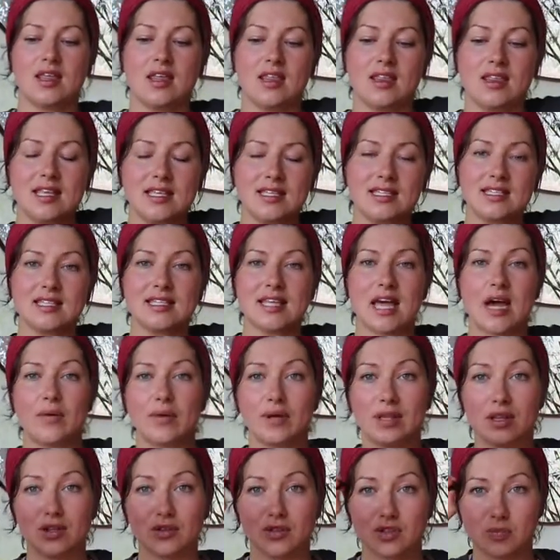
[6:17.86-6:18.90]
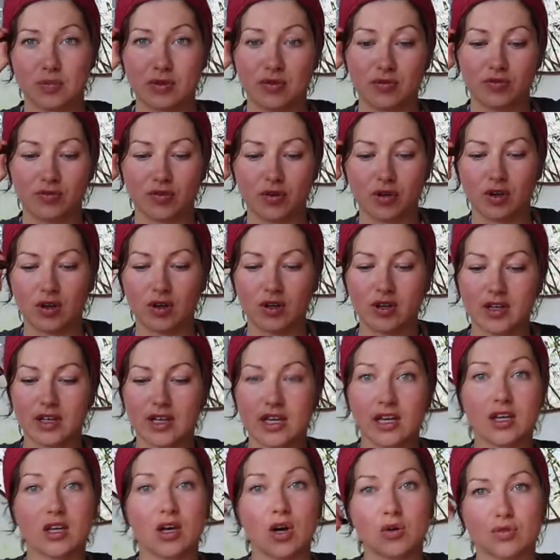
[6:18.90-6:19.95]
This is how it looks before
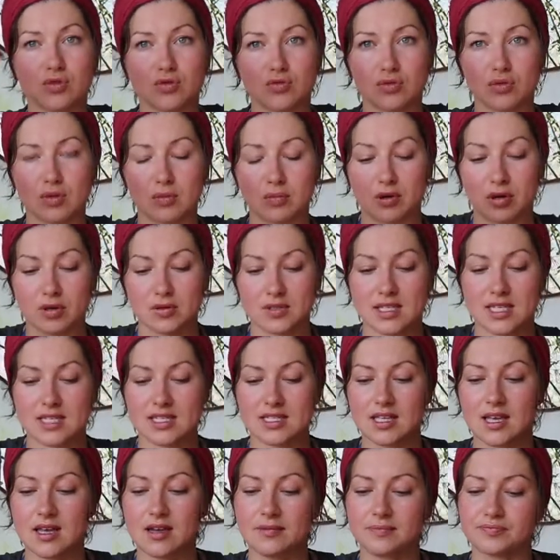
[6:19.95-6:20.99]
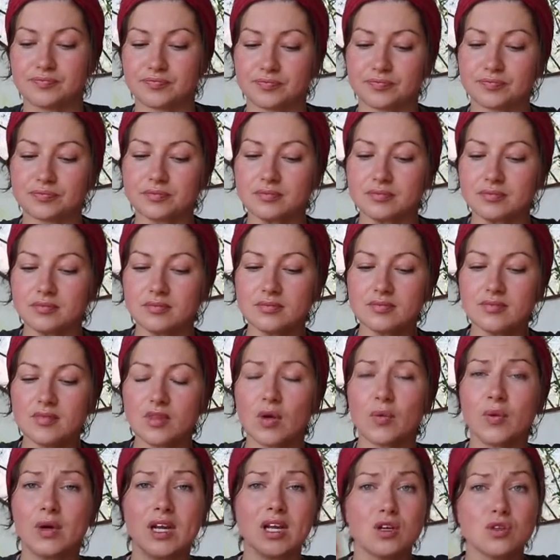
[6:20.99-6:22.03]
it goes through the processor.
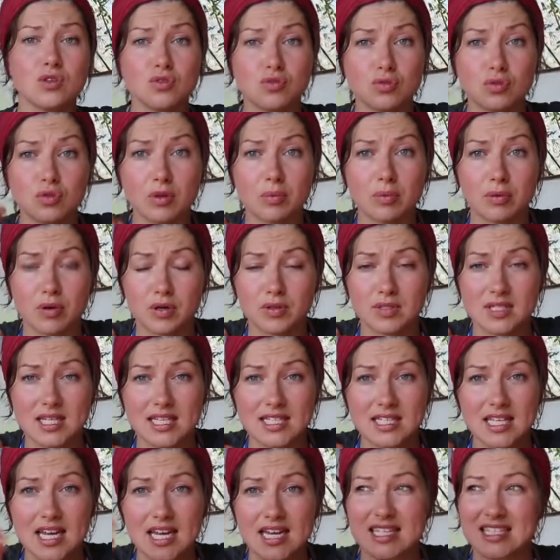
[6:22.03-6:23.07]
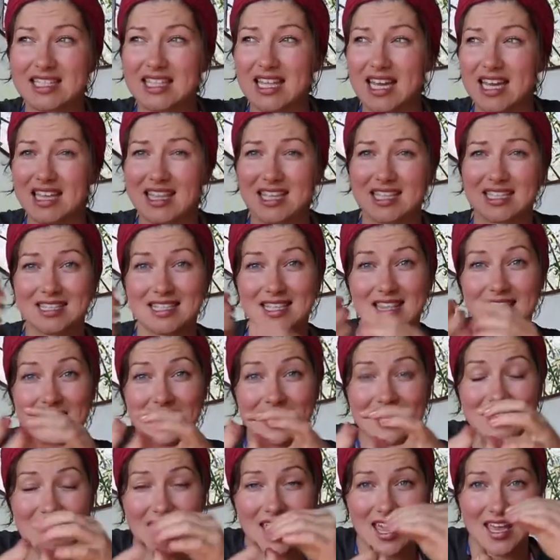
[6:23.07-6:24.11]
When it goes through the processor, it's like this
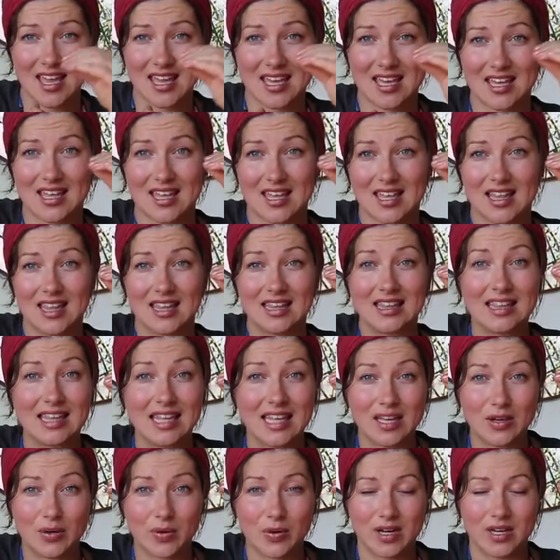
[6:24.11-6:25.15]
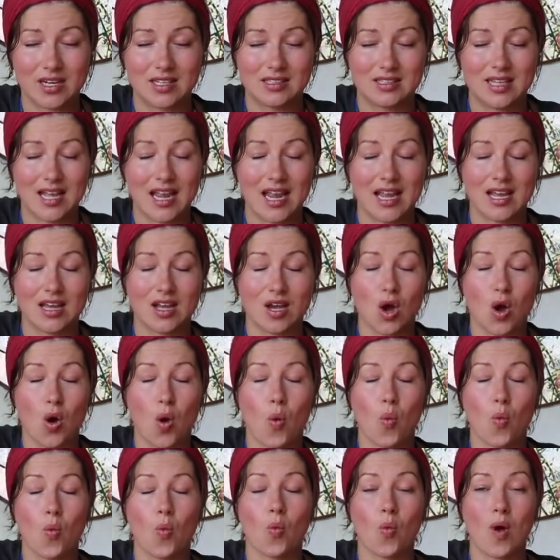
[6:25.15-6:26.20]
thick liquid, like,
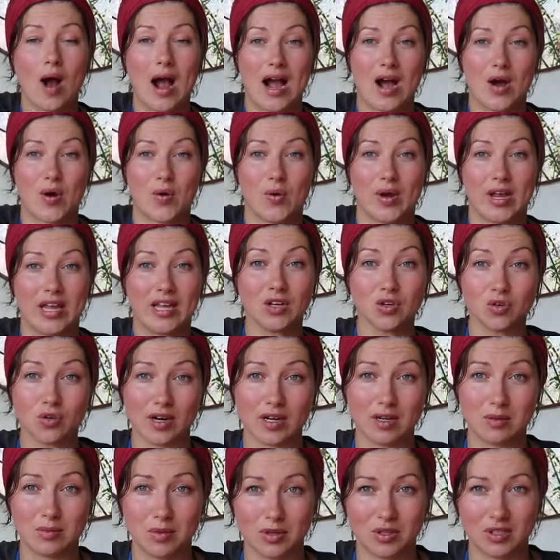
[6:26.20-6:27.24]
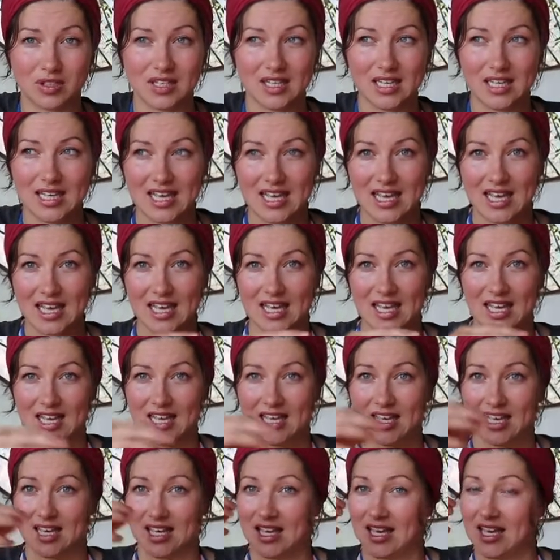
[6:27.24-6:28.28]
wow, incredible.
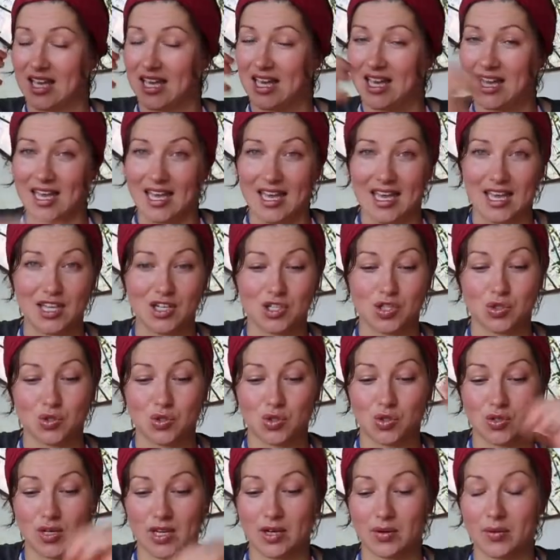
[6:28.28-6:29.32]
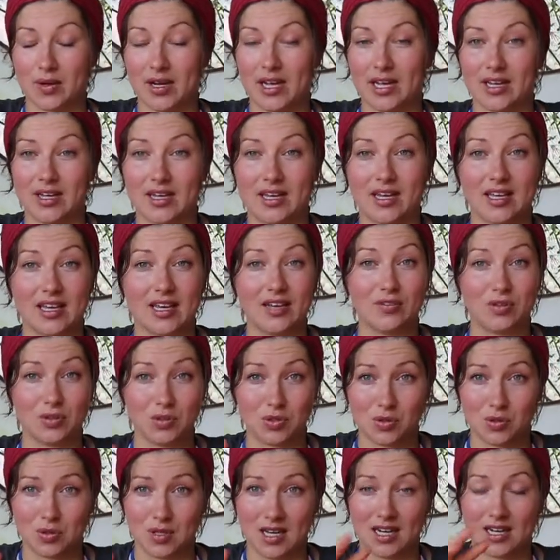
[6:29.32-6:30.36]
Hits you straight away if you
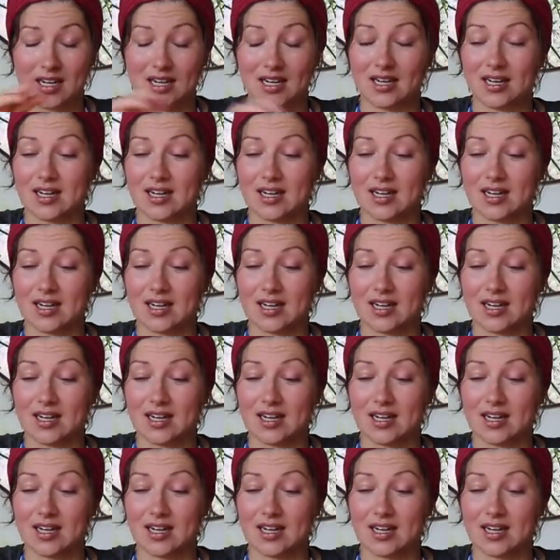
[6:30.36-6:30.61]
do that.